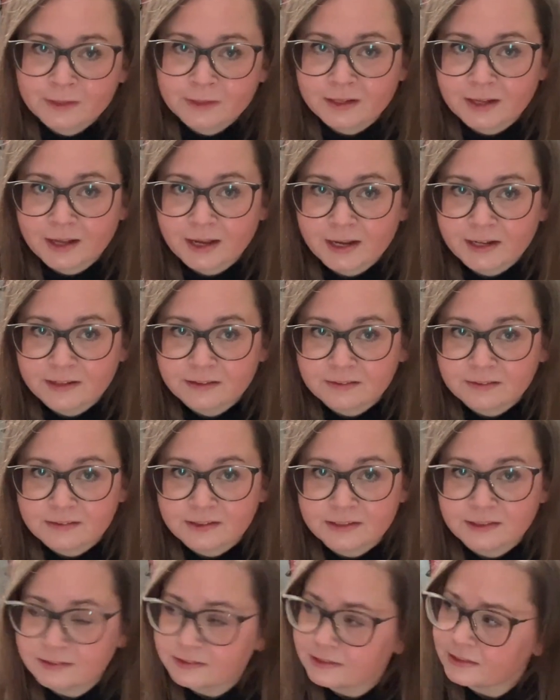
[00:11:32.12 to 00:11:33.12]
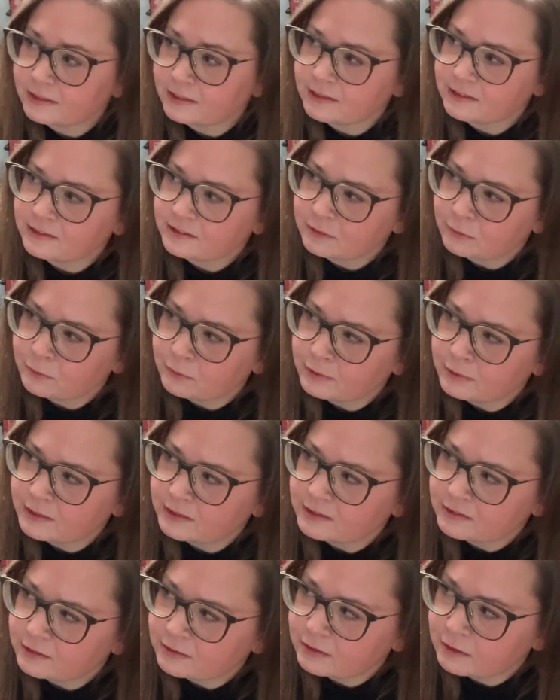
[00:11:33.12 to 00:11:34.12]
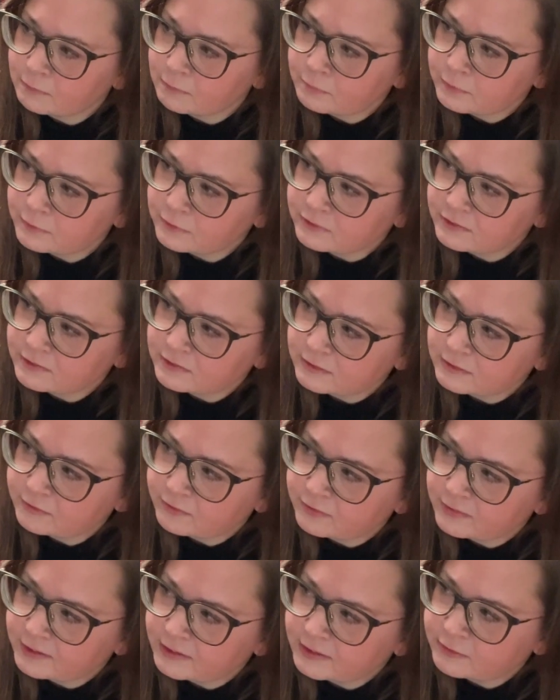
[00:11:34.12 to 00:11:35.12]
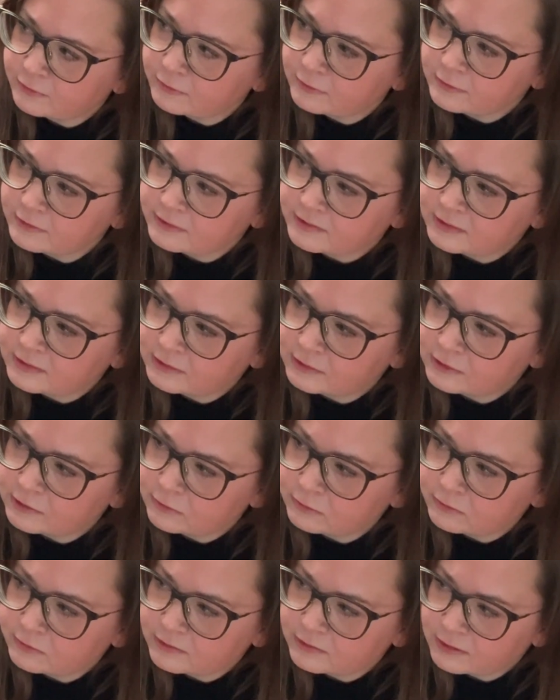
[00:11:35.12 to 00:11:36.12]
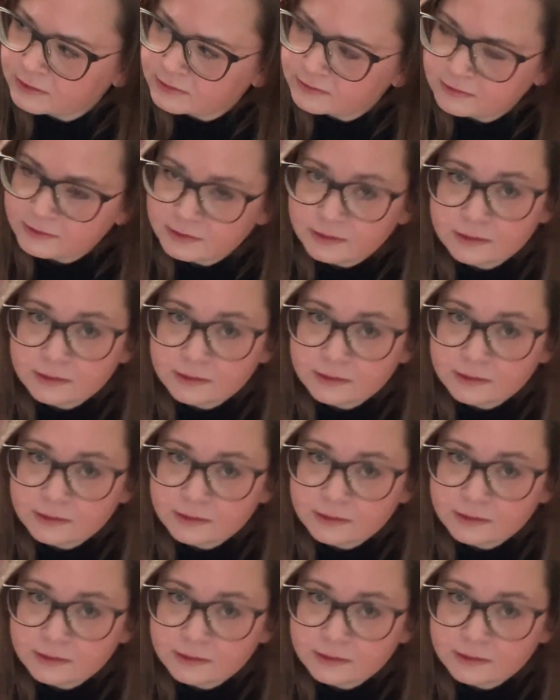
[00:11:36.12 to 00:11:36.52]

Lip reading: And this is Julieta Campos, The Fear of Losing Eurydice.